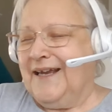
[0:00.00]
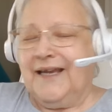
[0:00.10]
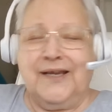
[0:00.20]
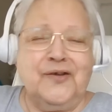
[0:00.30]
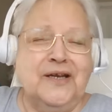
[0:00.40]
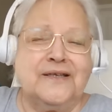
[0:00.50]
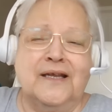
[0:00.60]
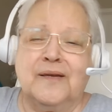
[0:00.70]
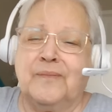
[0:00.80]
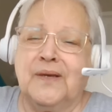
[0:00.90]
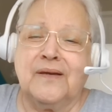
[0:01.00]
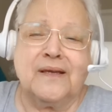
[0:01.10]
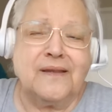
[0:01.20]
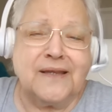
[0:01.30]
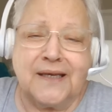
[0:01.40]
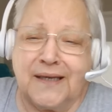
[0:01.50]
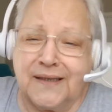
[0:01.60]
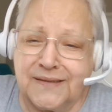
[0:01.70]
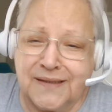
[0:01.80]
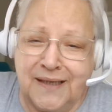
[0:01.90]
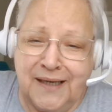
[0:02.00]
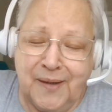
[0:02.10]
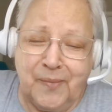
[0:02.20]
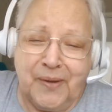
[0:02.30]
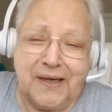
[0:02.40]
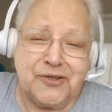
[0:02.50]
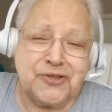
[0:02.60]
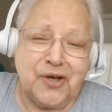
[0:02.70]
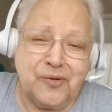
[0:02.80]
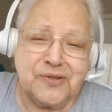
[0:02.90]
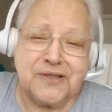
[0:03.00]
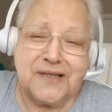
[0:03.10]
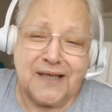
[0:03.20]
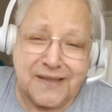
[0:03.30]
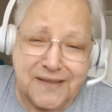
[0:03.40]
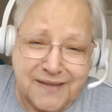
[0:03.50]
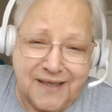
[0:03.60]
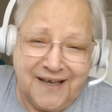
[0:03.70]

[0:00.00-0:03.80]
He could have done a million things, but he chose this.